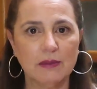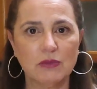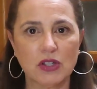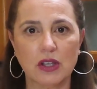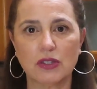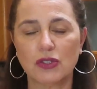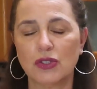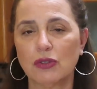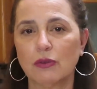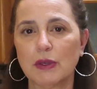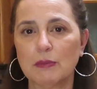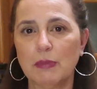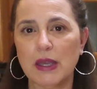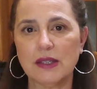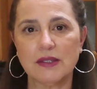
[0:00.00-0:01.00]
I'm just
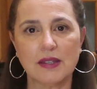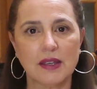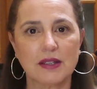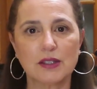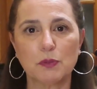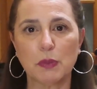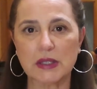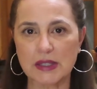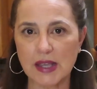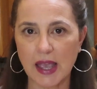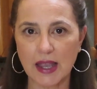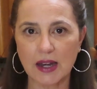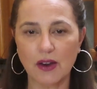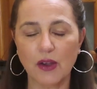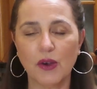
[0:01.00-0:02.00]
doing basics,
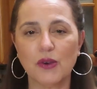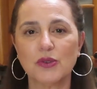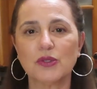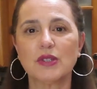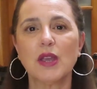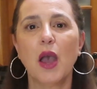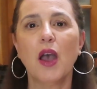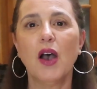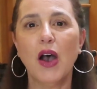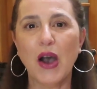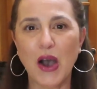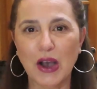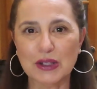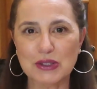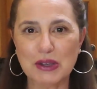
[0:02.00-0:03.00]
potatoes,
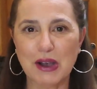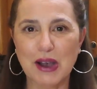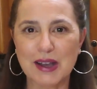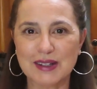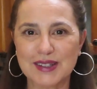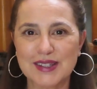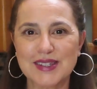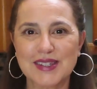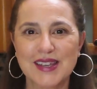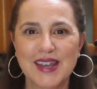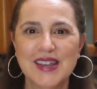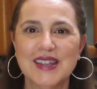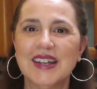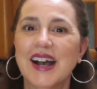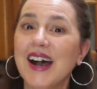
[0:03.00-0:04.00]
hot dogs,
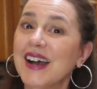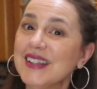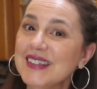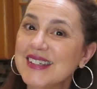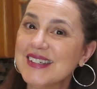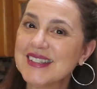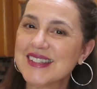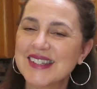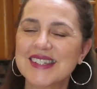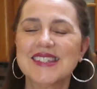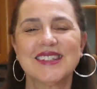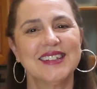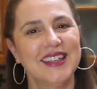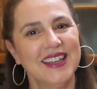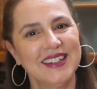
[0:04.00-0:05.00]

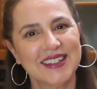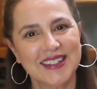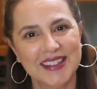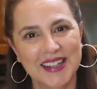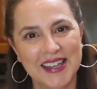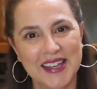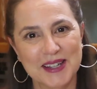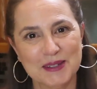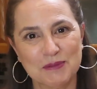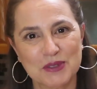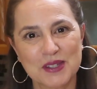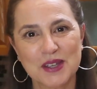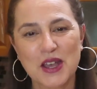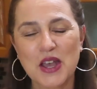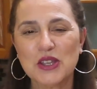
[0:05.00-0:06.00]
onions, and
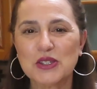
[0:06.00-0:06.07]
clams.